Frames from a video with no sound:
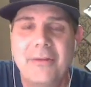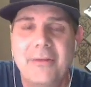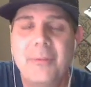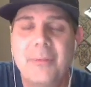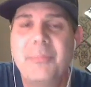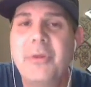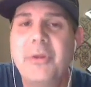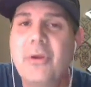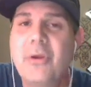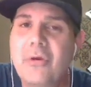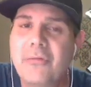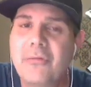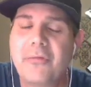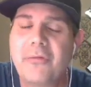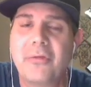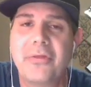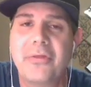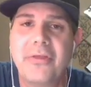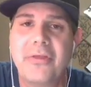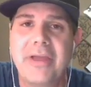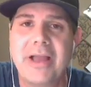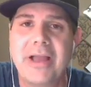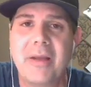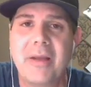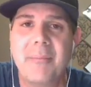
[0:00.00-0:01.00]
The beautiful
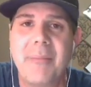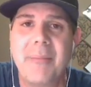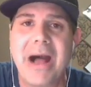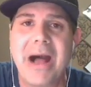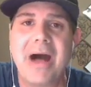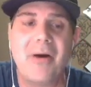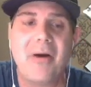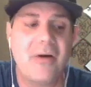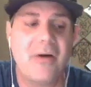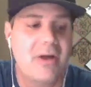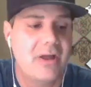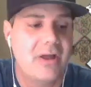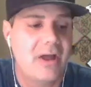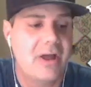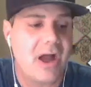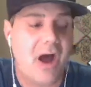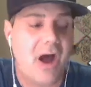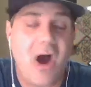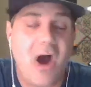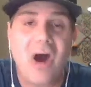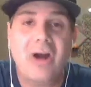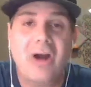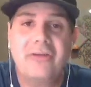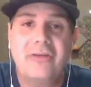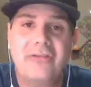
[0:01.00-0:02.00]
thing about
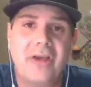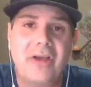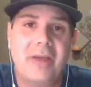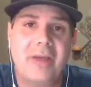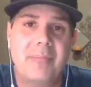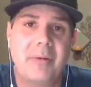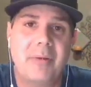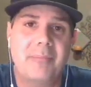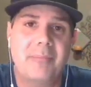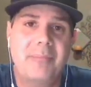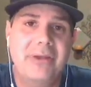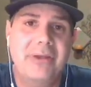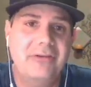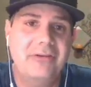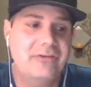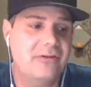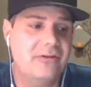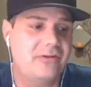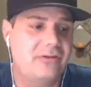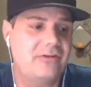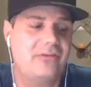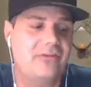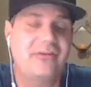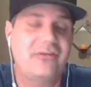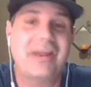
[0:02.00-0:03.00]
our type of
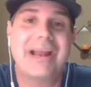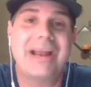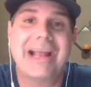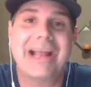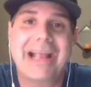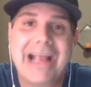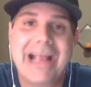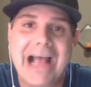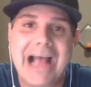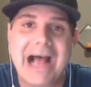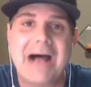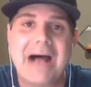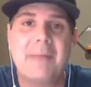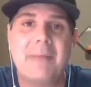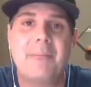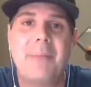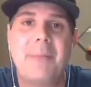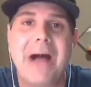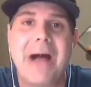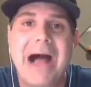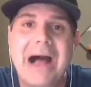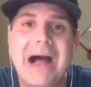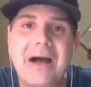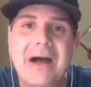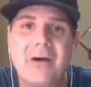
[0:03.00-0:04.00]
business is that it
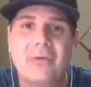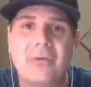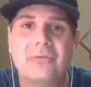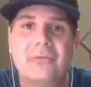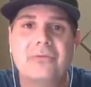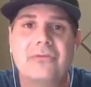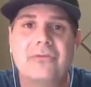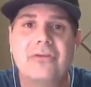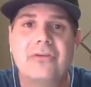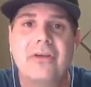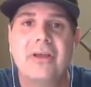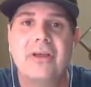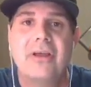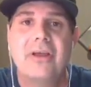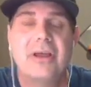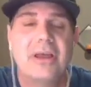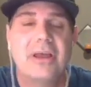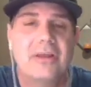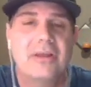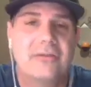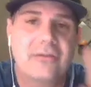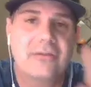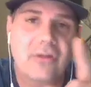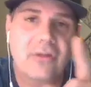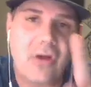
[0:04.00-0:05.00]
compounds
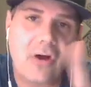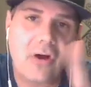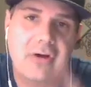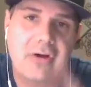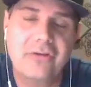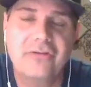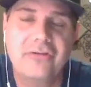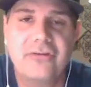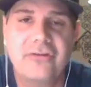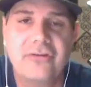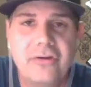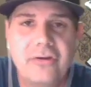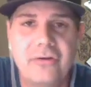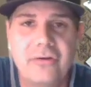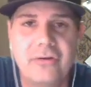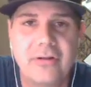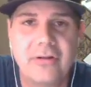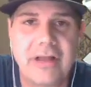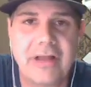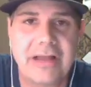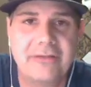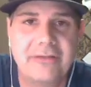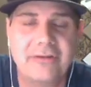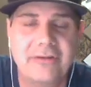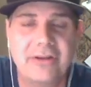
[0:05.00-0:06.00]
as long as you're
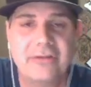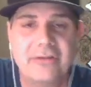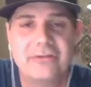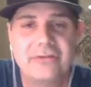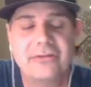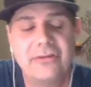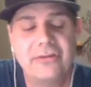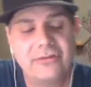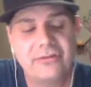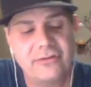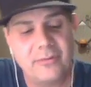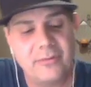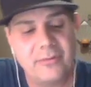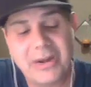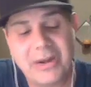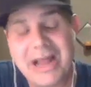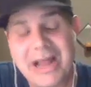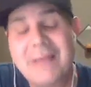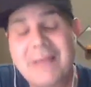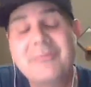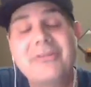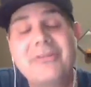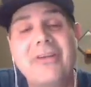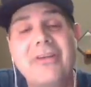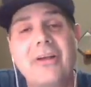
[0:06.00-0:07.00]
utilizing a system. But
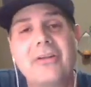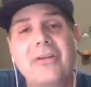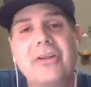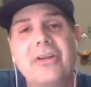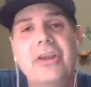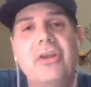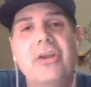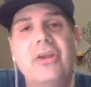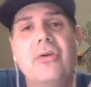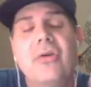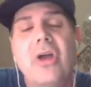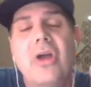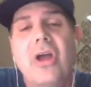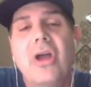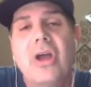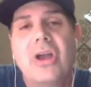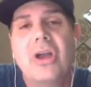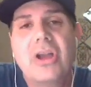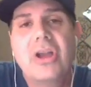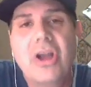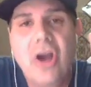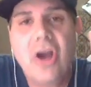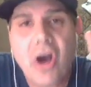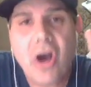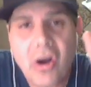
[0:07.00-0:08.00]
I'm telling you,
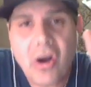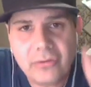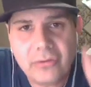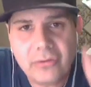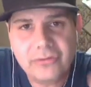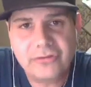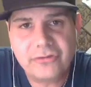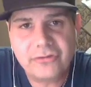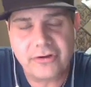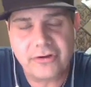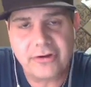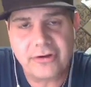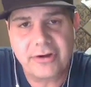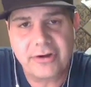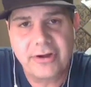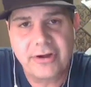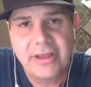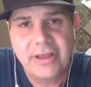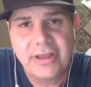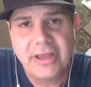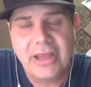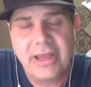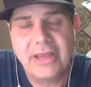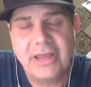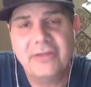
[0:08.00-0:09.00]
culture
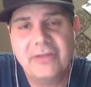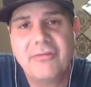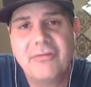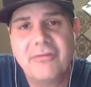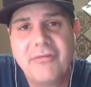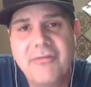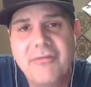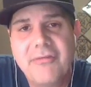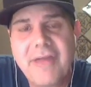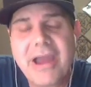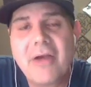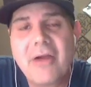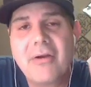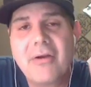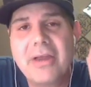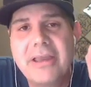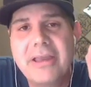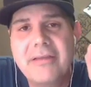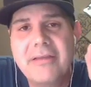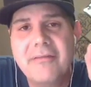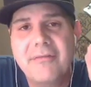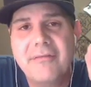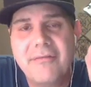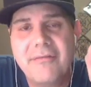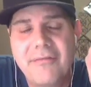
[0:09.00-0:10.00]
is
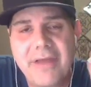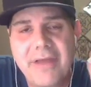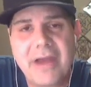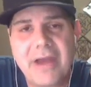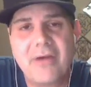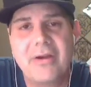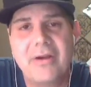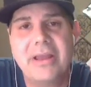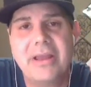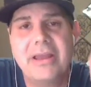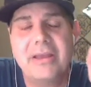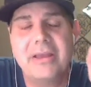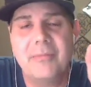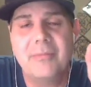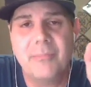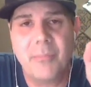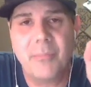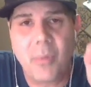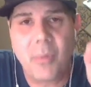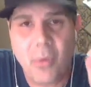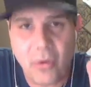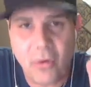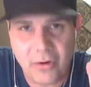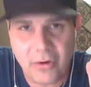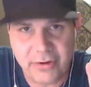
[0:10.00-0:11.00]
very, very
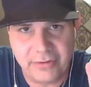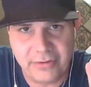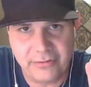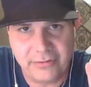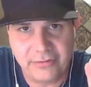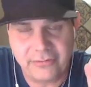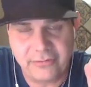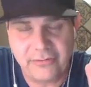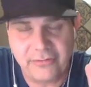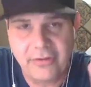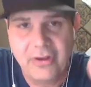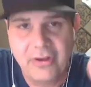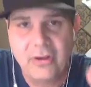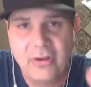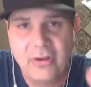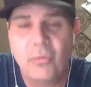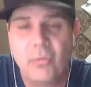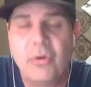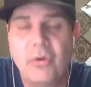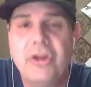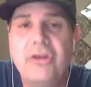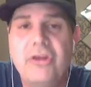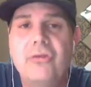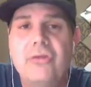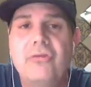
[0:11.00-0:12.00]
important
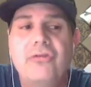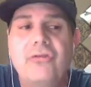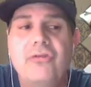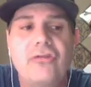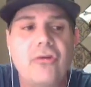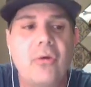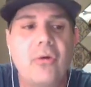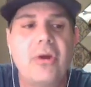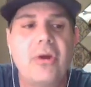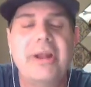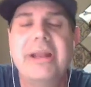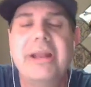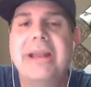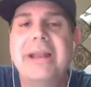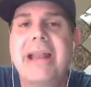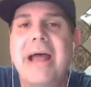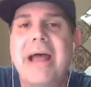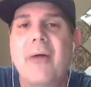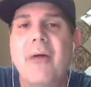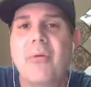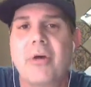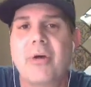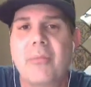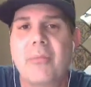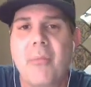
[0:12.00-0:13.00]
when you join a
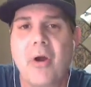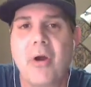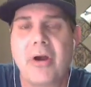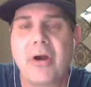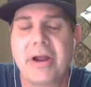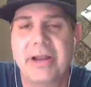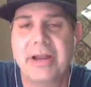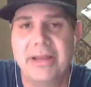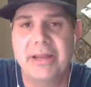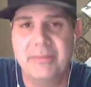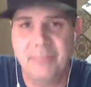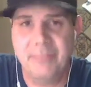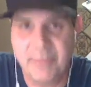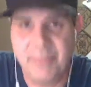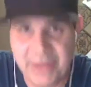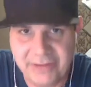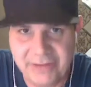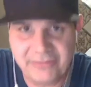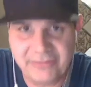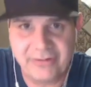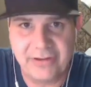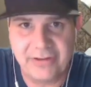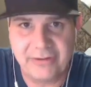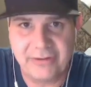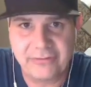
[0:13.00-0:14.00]
network marketing
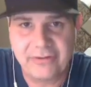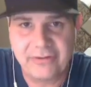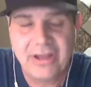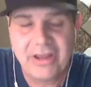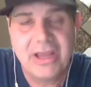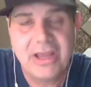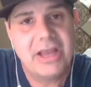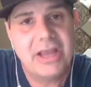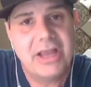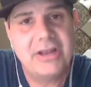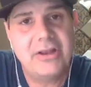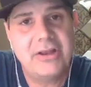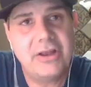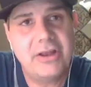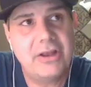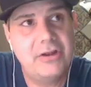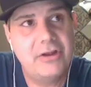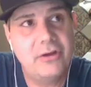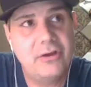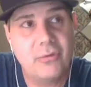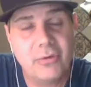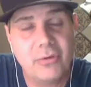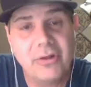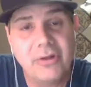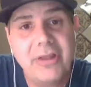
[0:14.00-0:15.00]
business. And
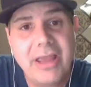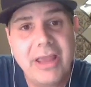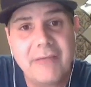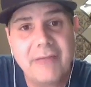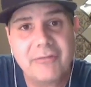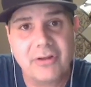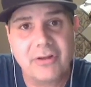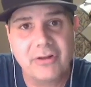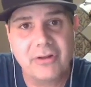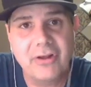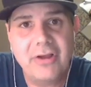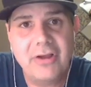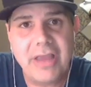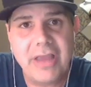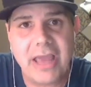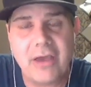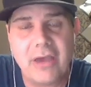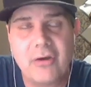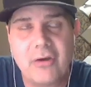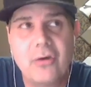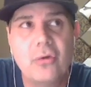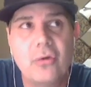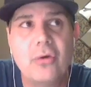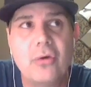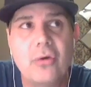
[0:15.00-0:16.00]
you really have to look
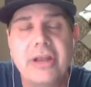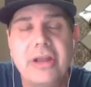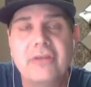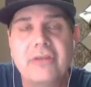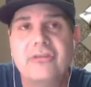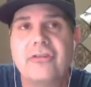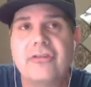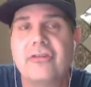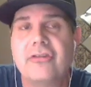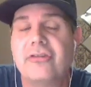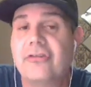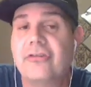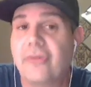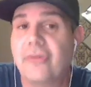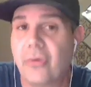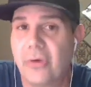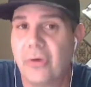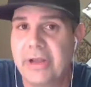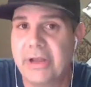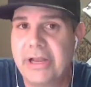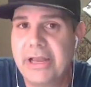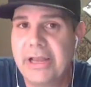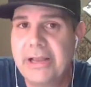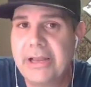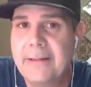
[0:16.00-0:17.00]
at who it is you're
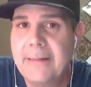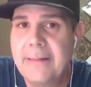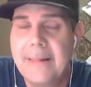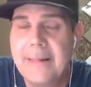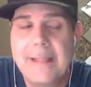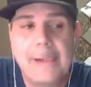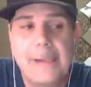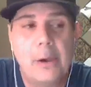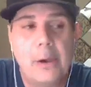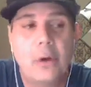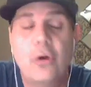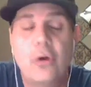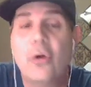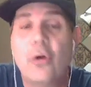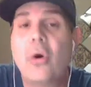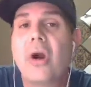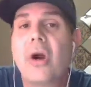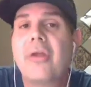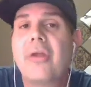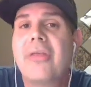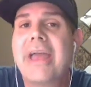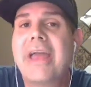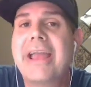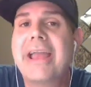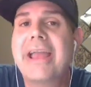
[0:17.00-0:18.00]
joining, who
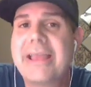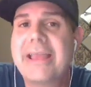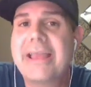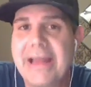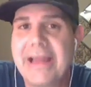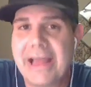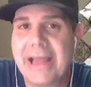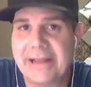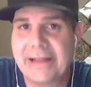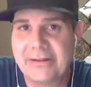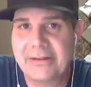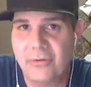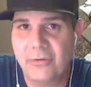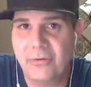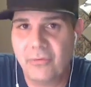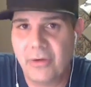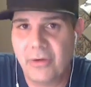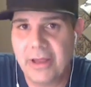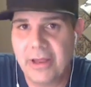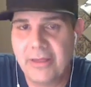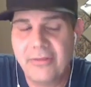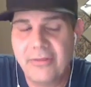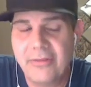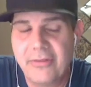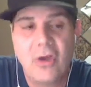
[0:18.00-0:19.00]
are they connected
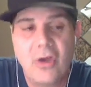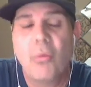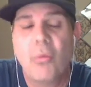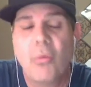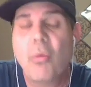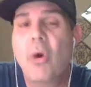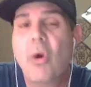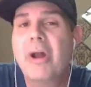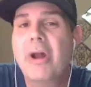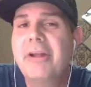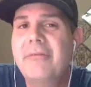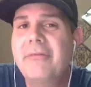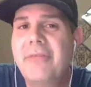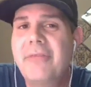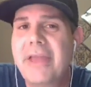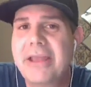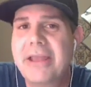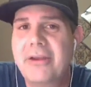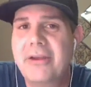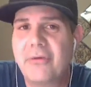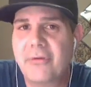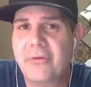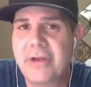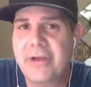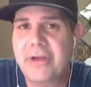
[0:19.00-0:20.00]
with, what have
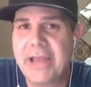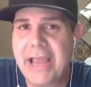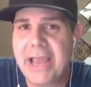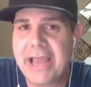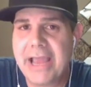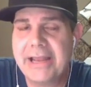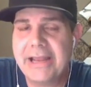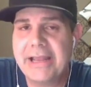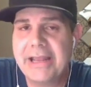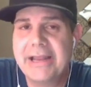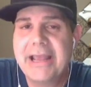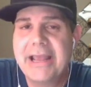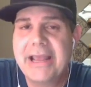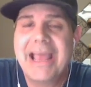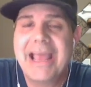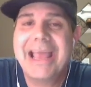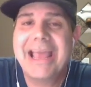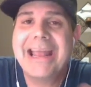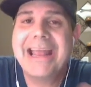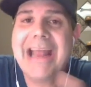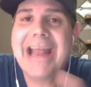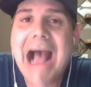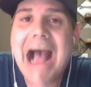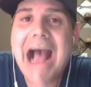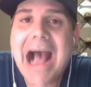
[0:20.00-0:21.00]
they created,
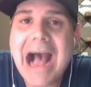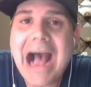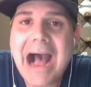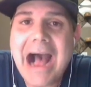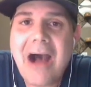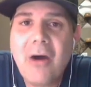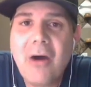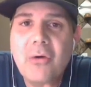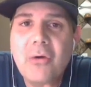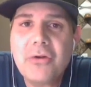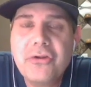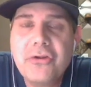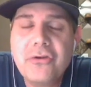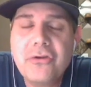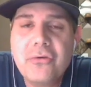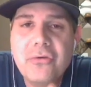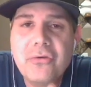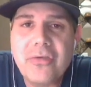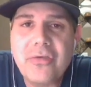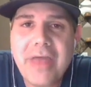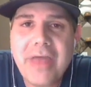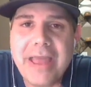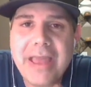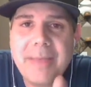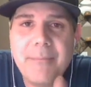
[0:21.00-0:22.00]
and how
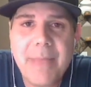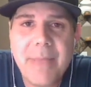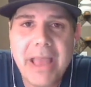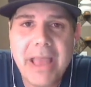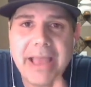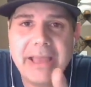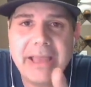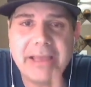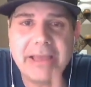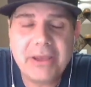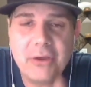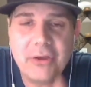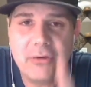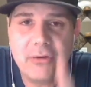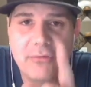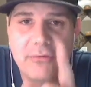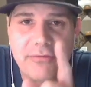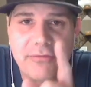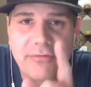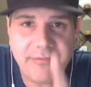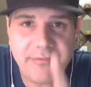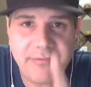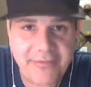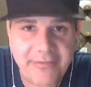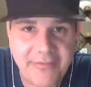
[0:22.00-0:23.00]
do they make you
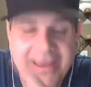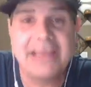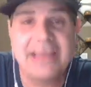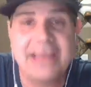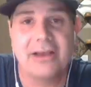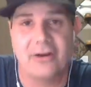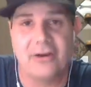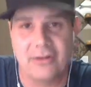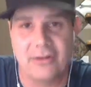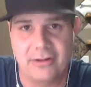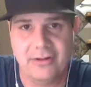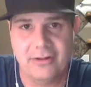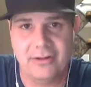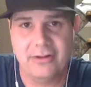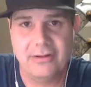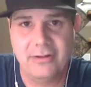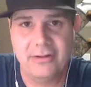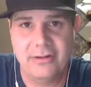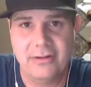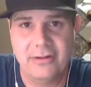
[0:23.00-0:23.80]
feel?